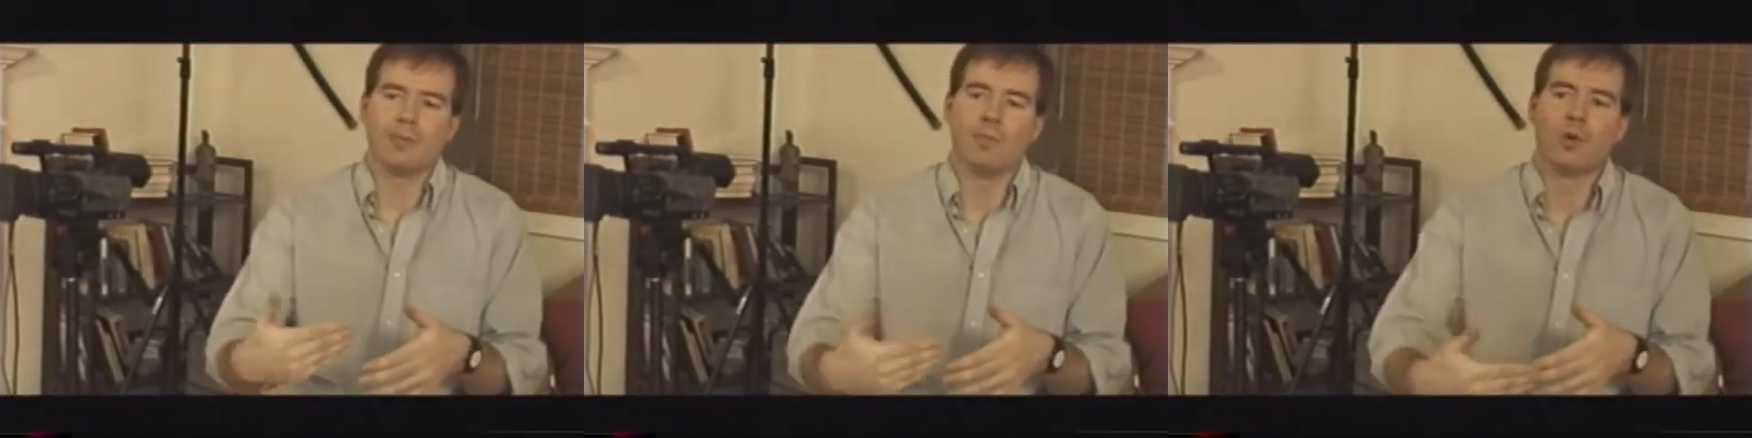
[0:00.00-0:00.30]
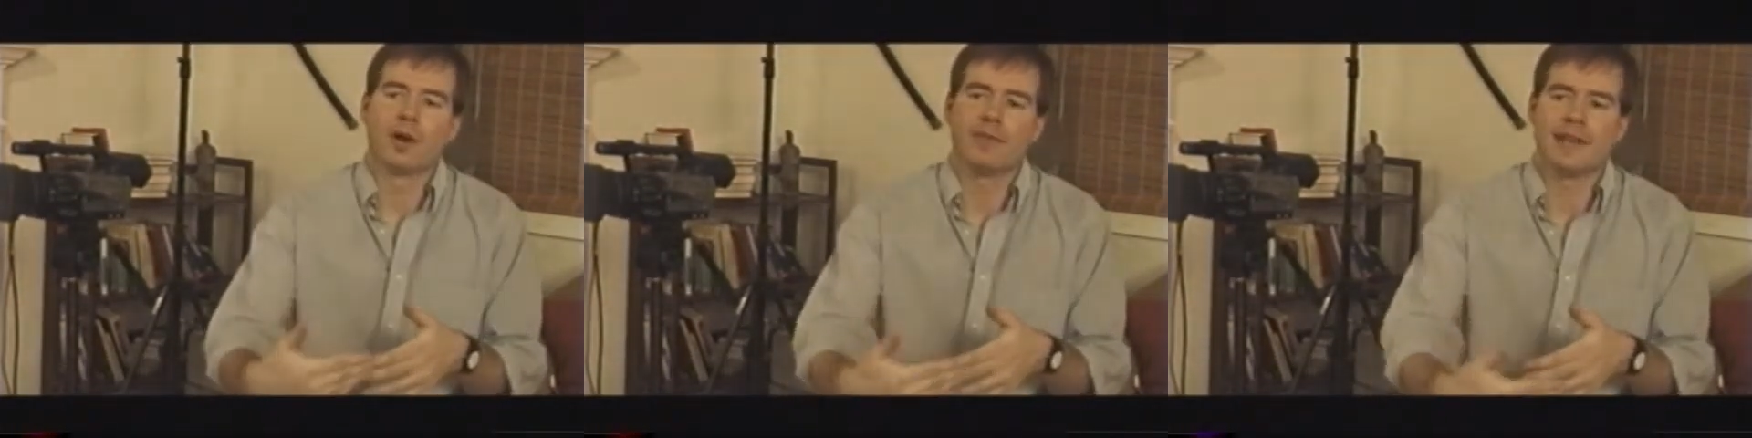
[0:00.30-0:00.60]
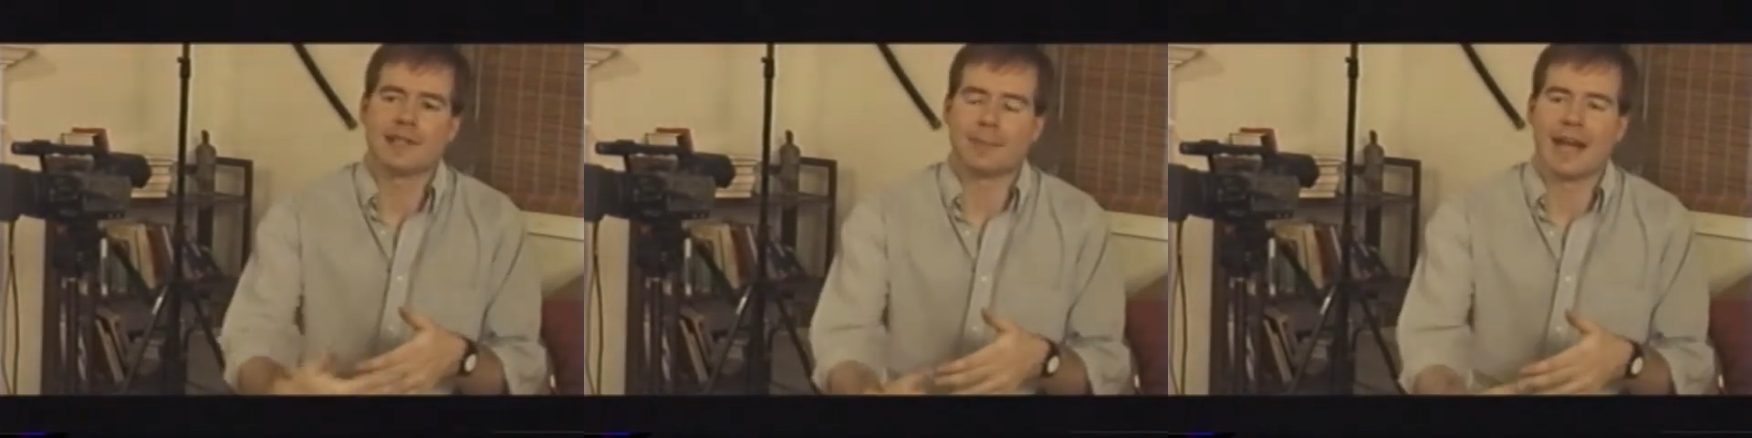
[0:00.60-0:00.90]
more of
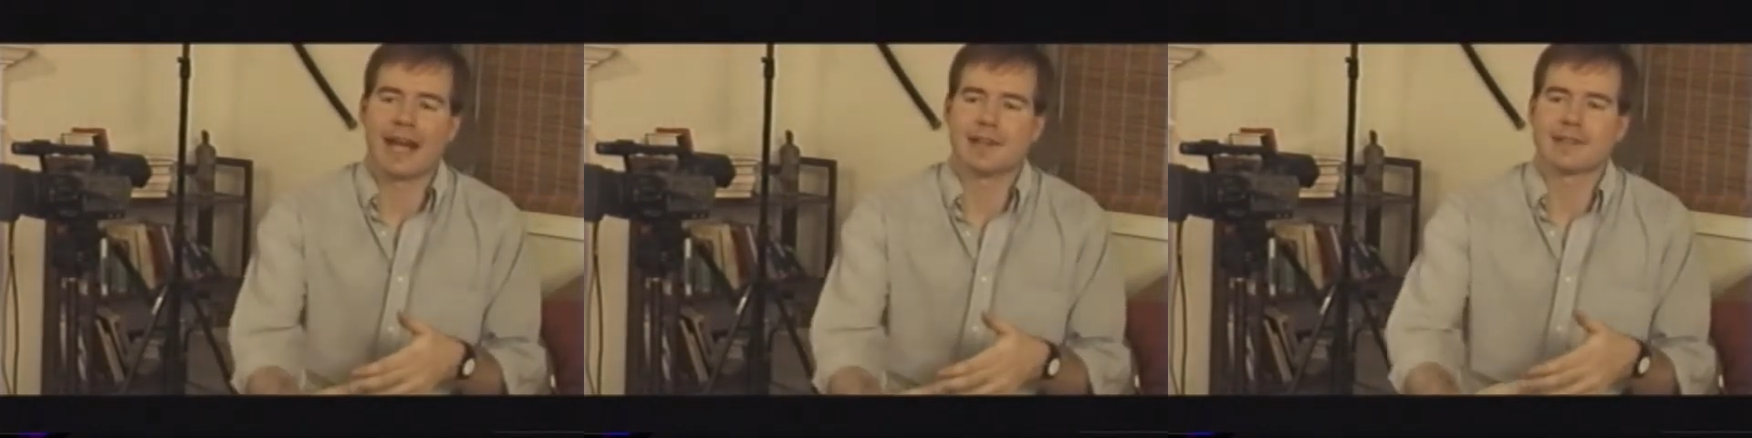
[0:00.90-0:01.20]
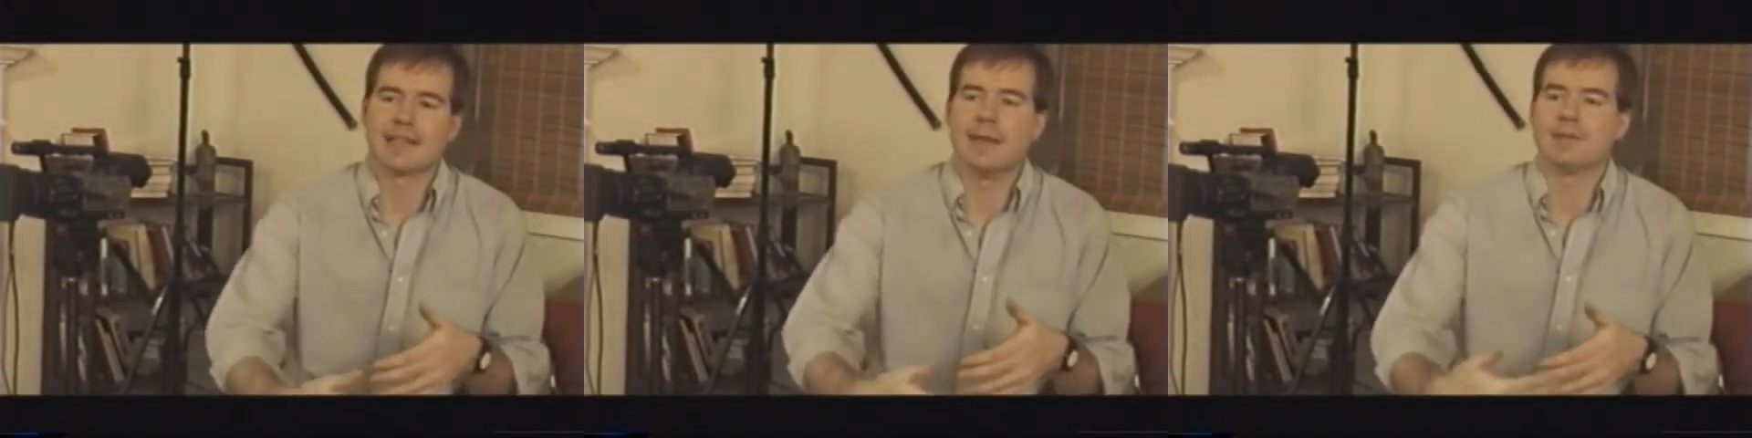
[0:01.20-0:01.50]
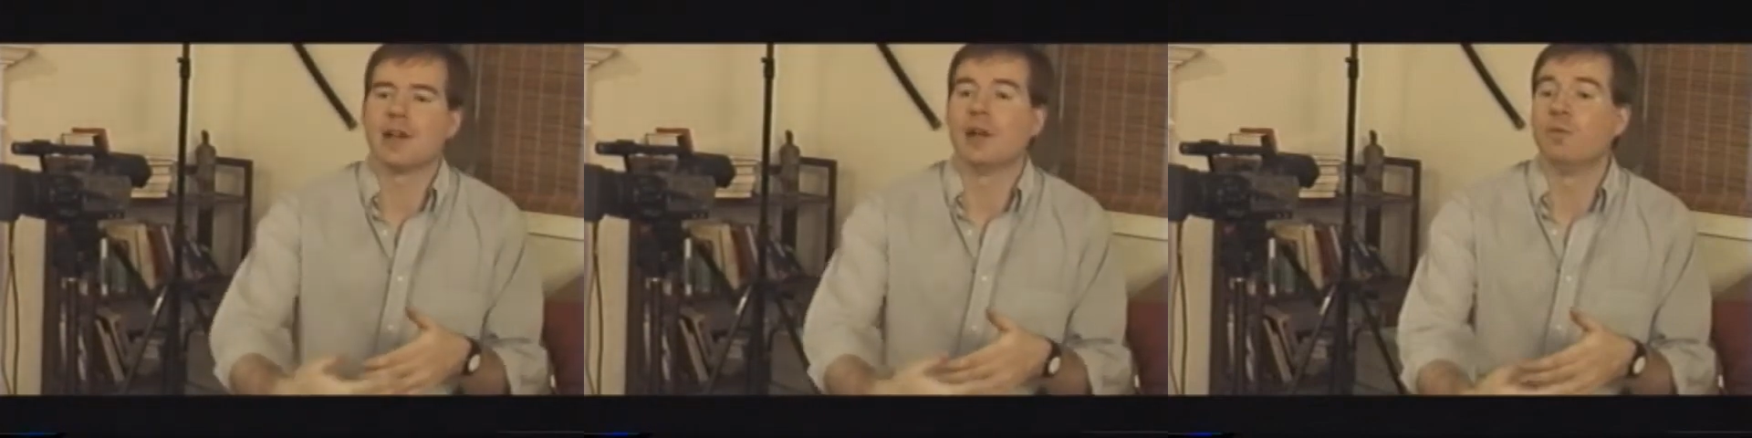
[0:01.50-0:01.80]
his past
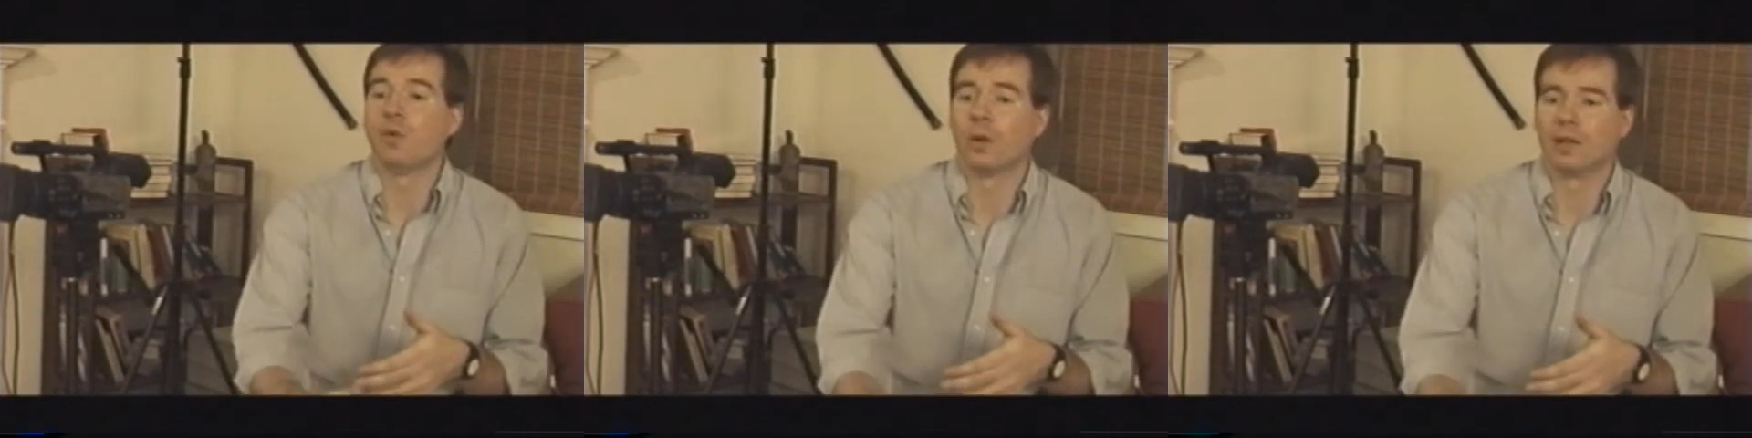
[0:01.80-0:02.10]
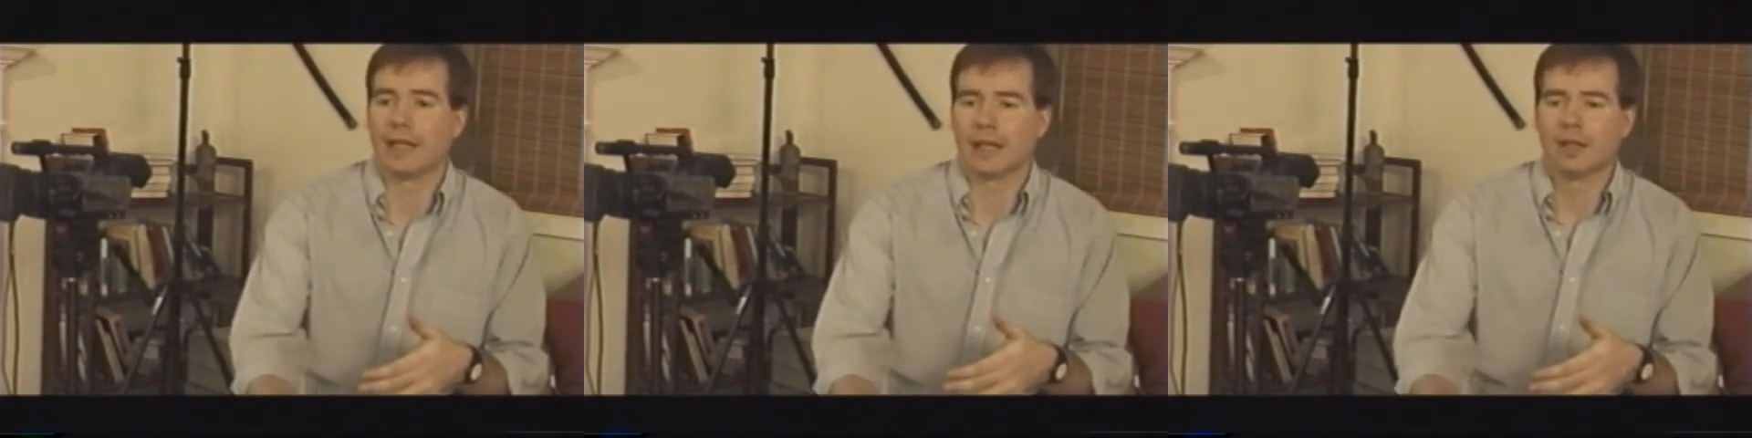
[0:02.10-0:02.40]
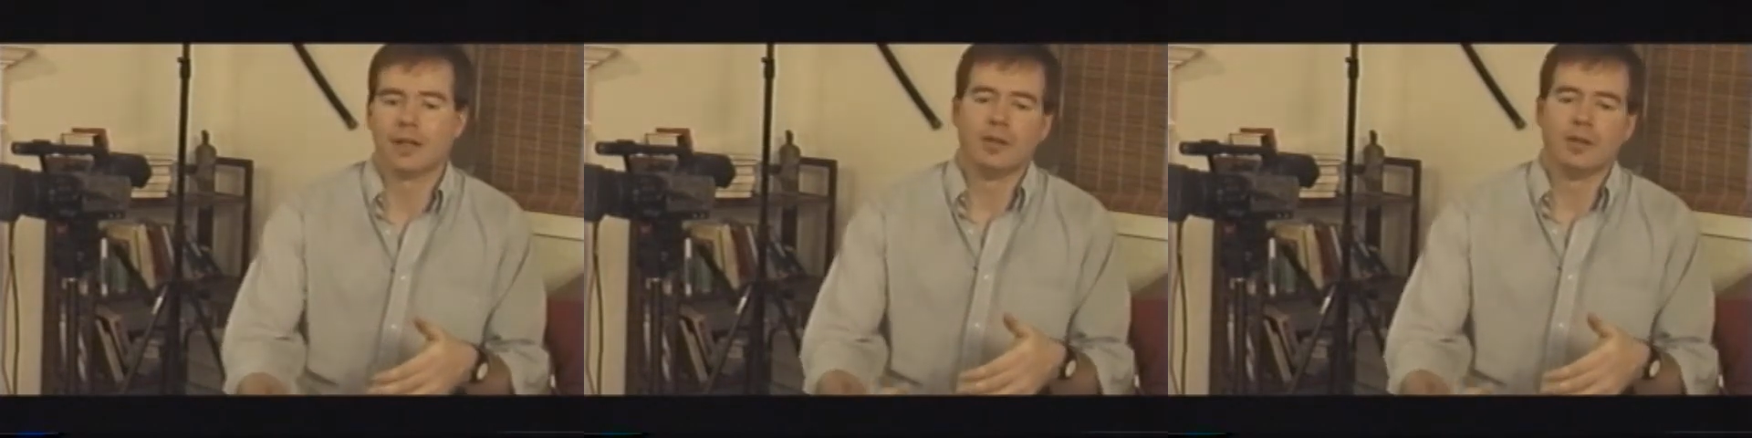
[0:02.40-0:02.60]
keeps unfolding.